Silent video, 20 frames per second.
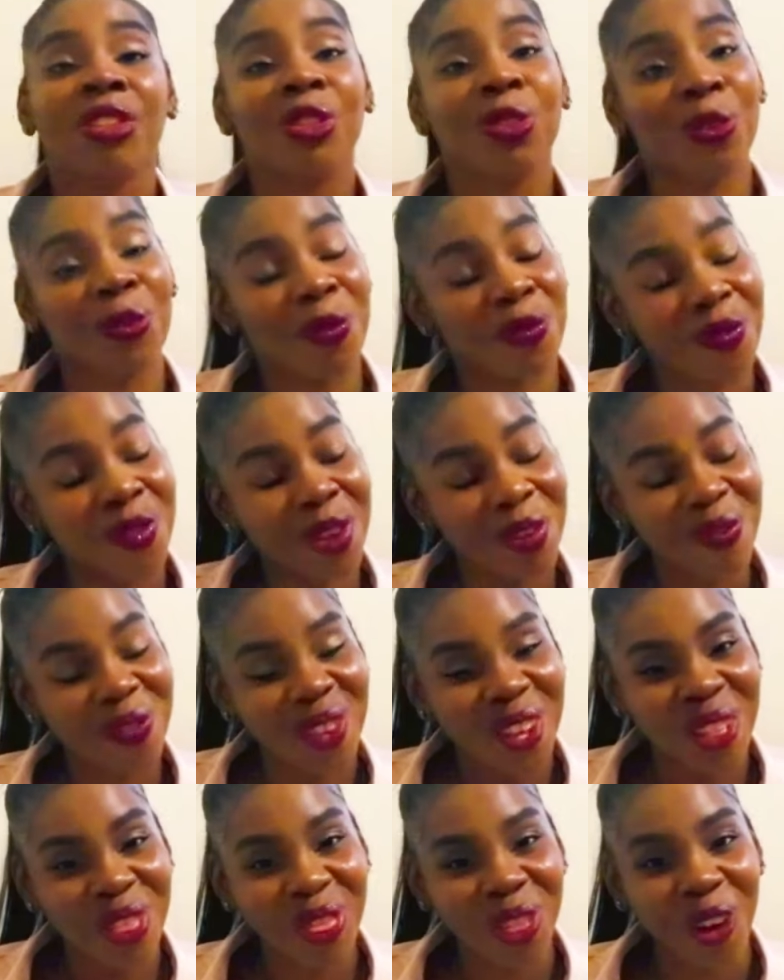to
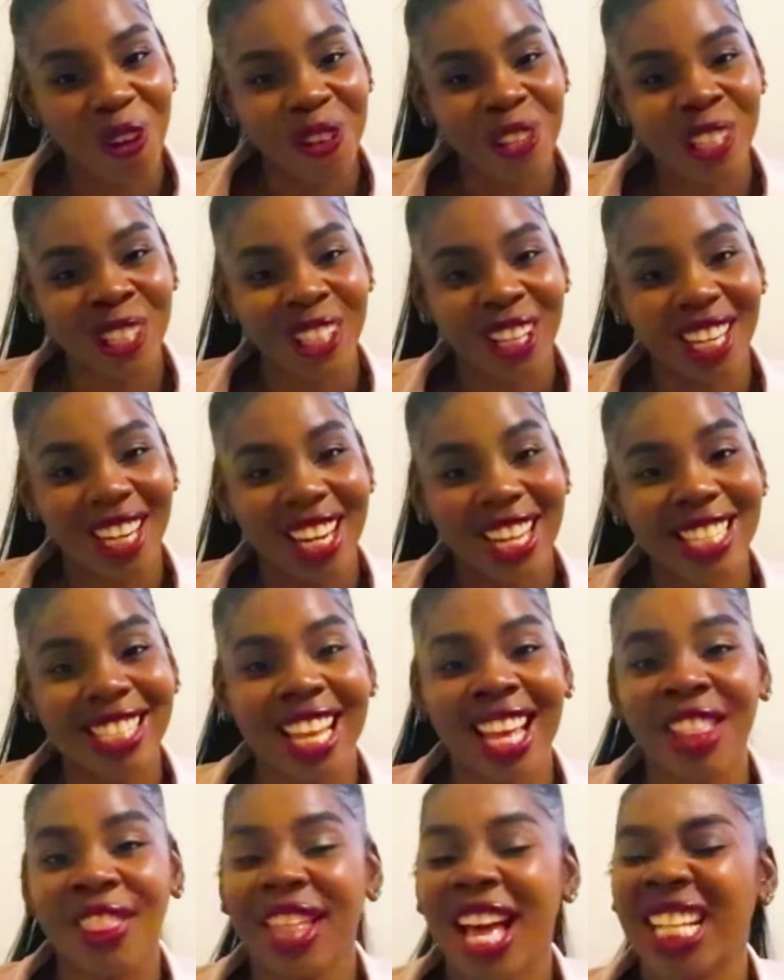$15,000,
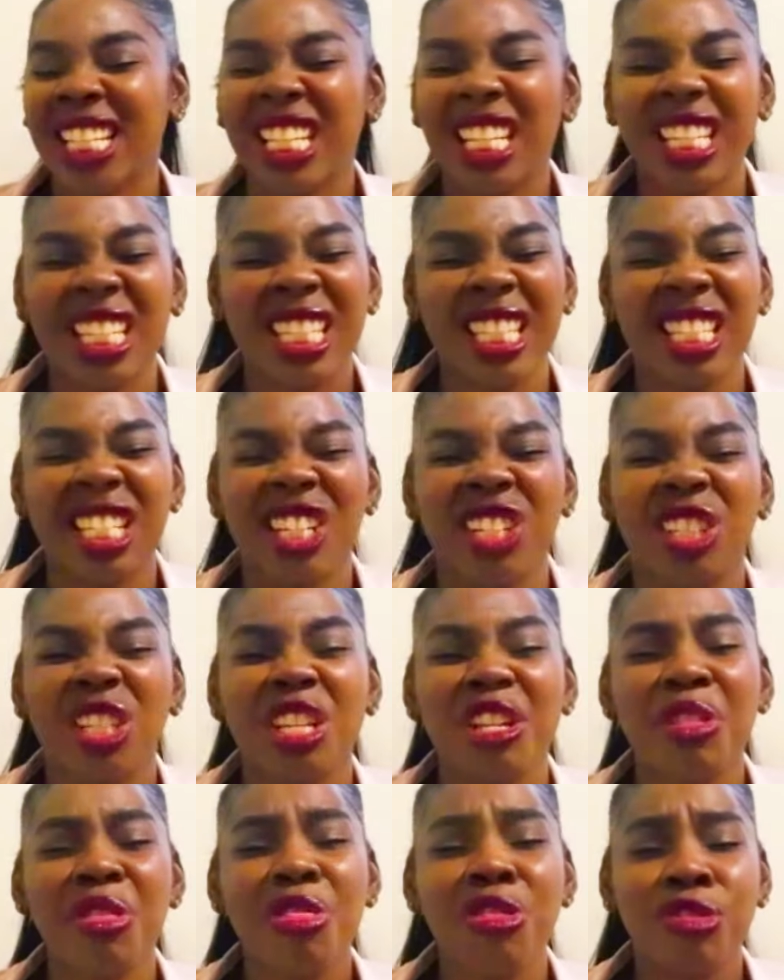and that is
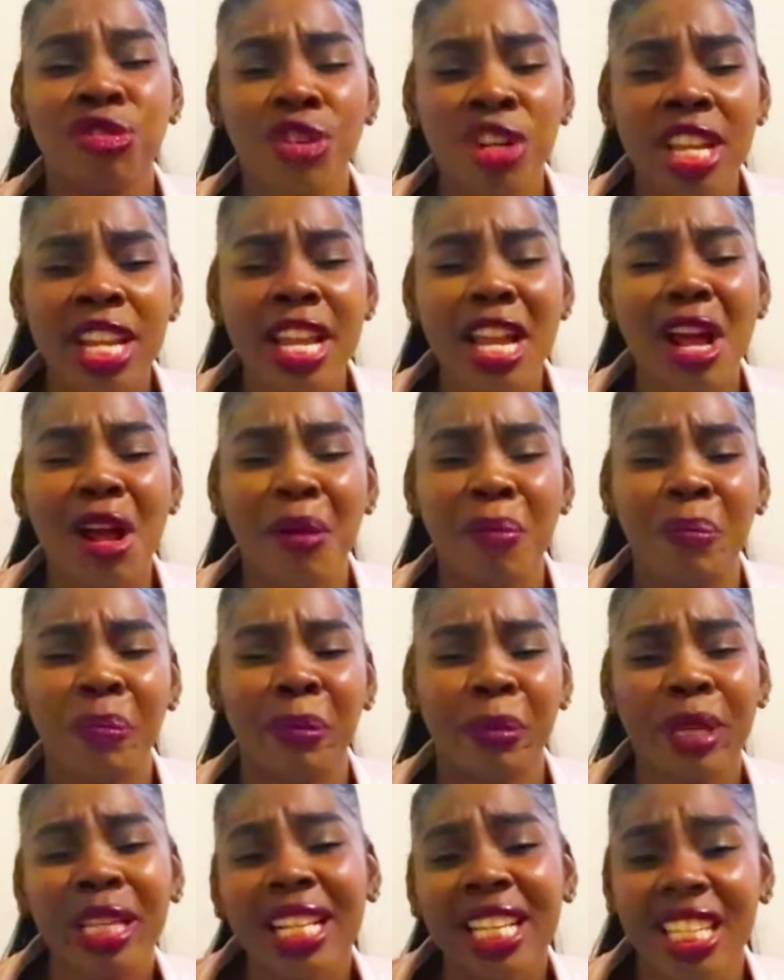nearly 3
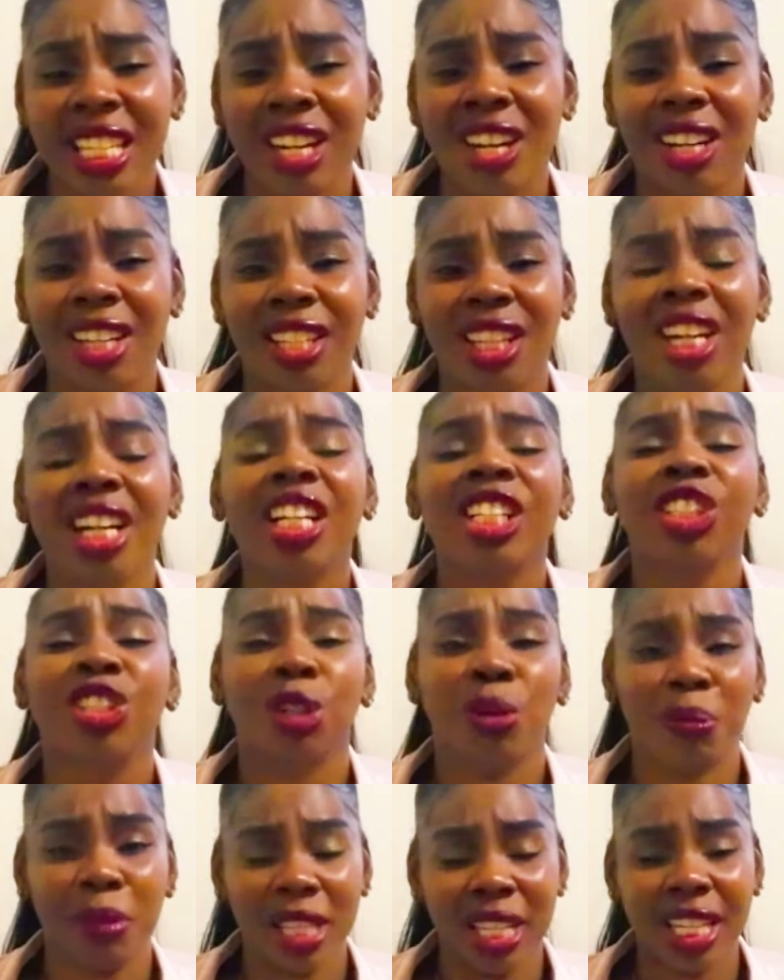million
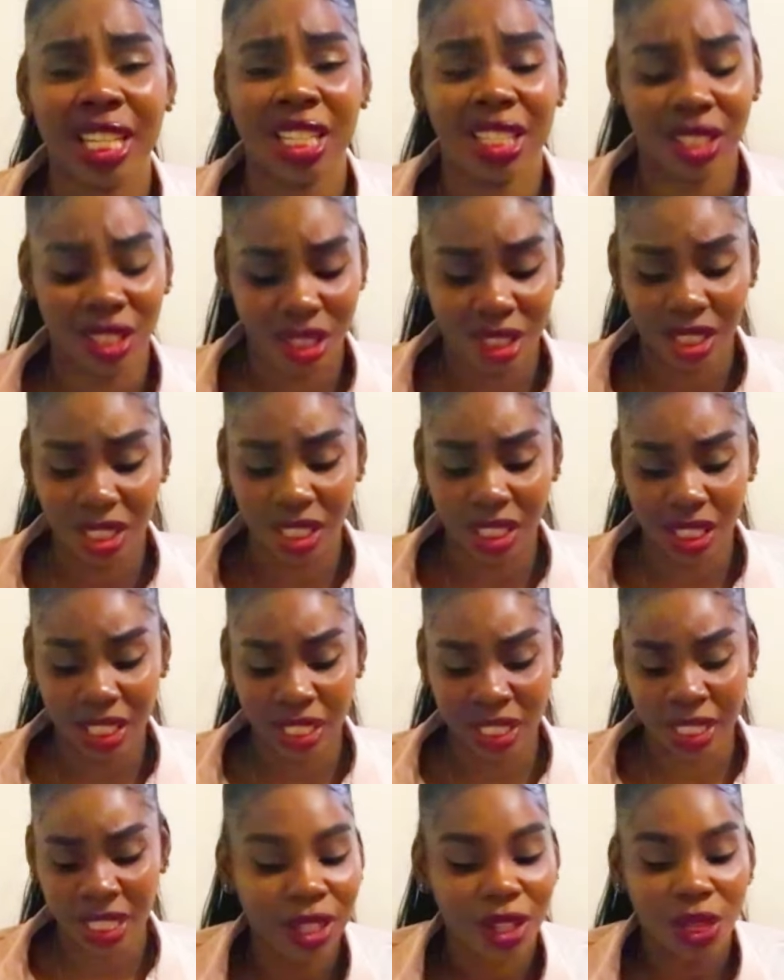Jamaican
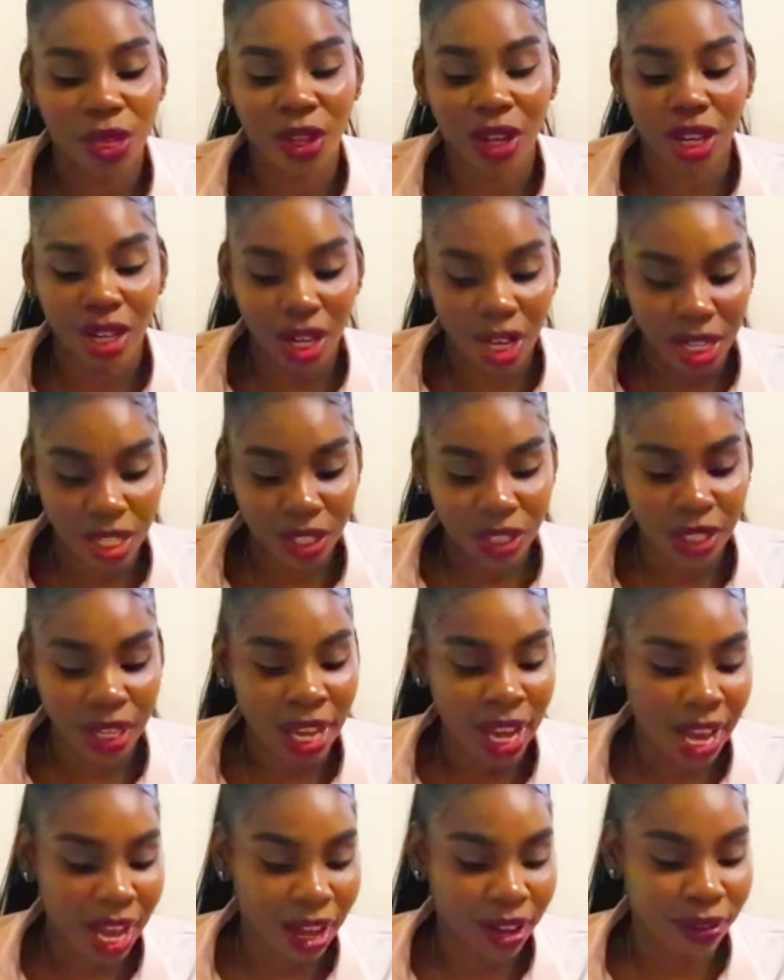dollars. The cost to
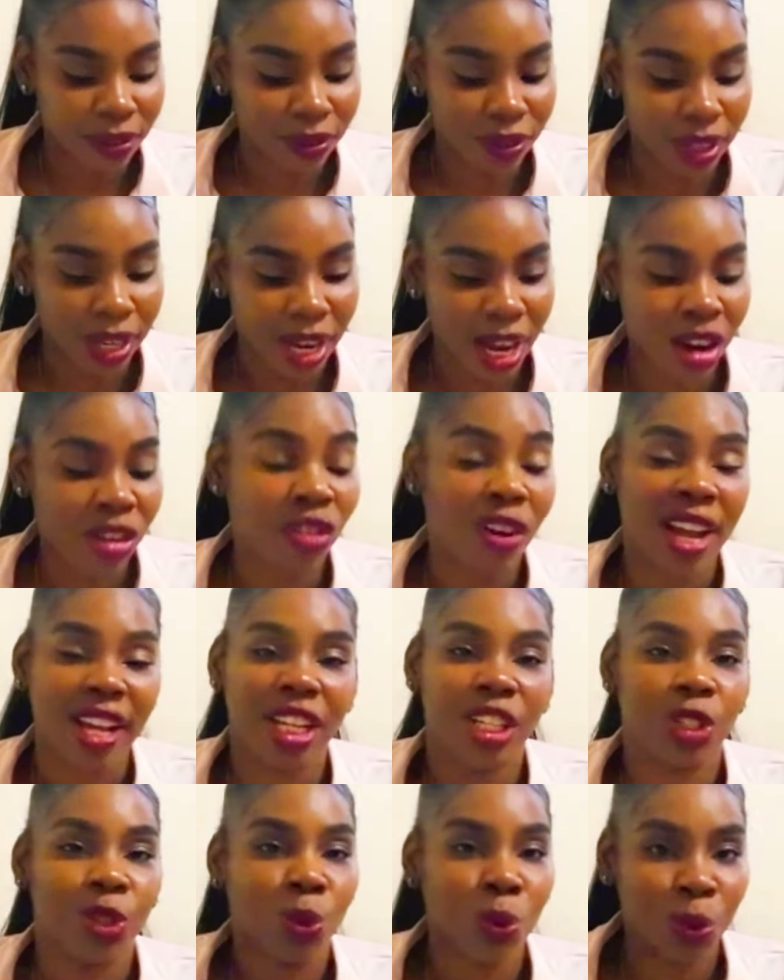have
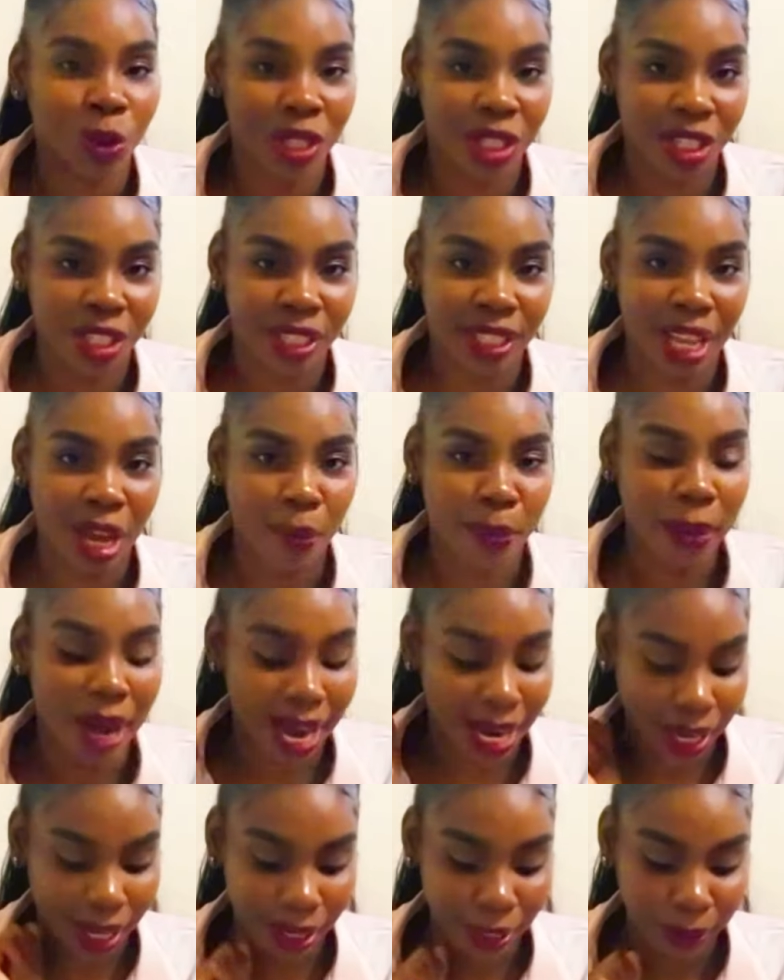Araya 2 years
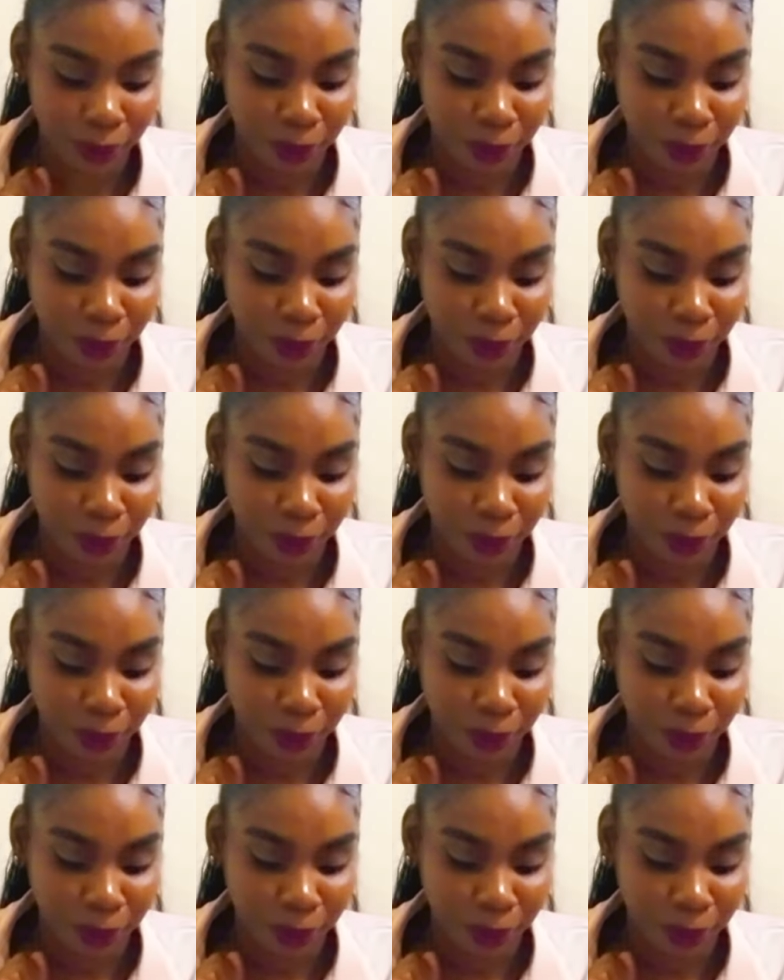back,